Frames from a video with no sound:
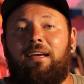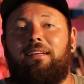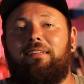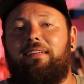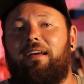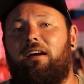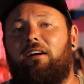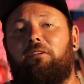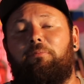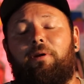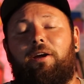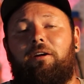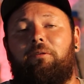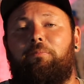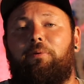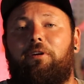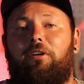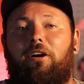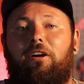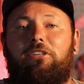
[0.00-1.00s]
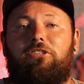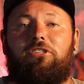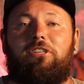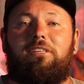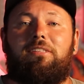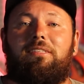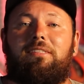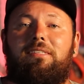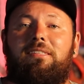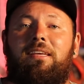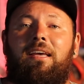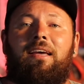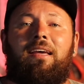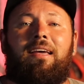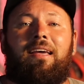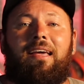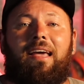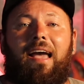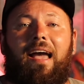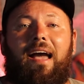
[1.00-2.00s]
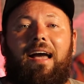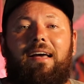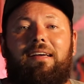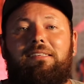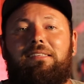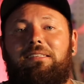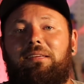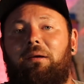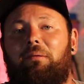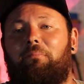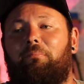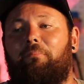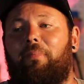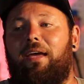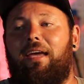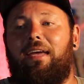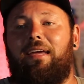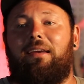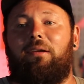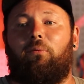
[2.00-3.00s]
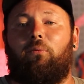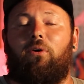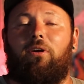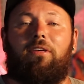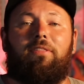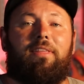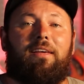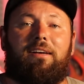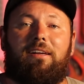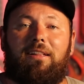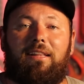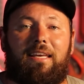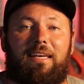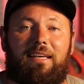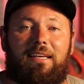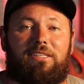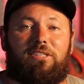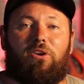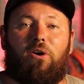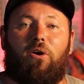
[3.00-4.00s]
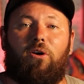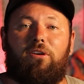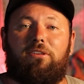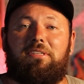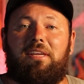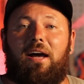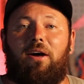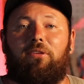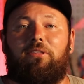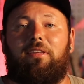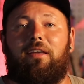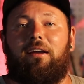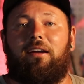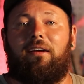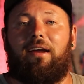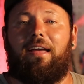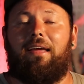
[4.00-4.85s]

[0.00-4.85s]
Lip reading: Derekbaran Productions has made one of the cleanest cars out there,